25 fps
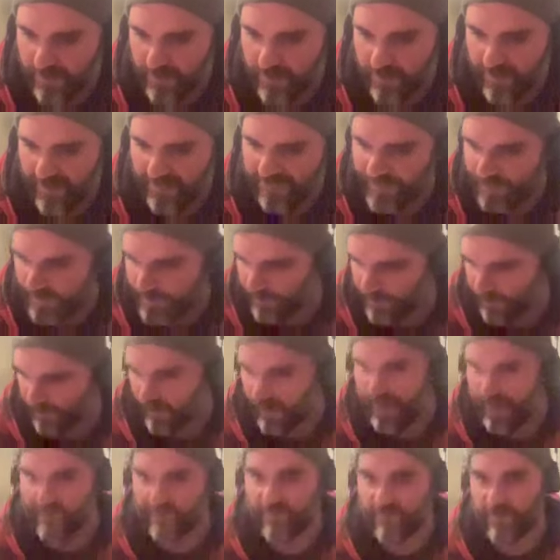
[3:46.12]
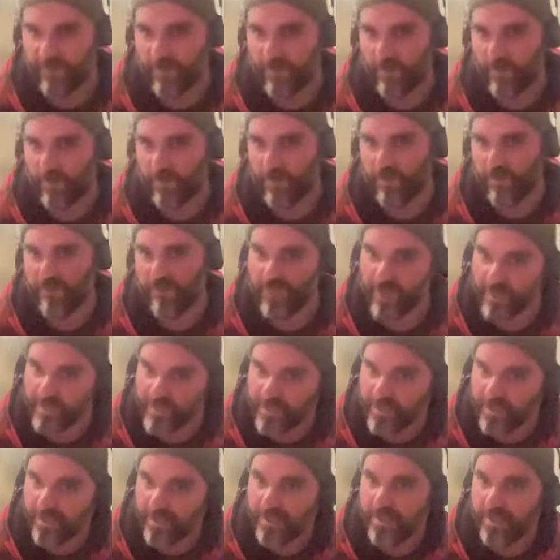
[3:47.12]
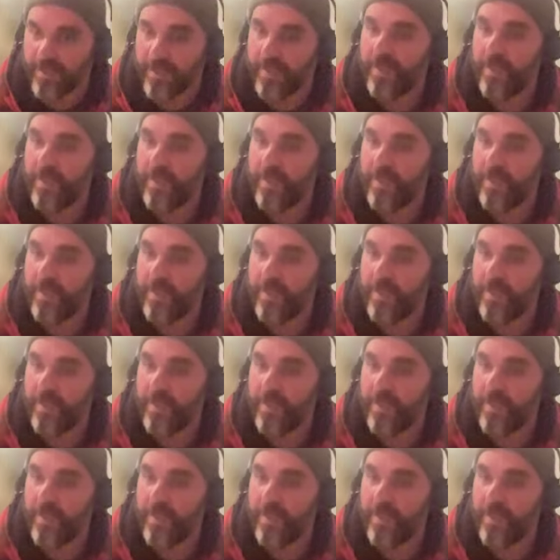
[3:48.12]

to have people that I felt were friends.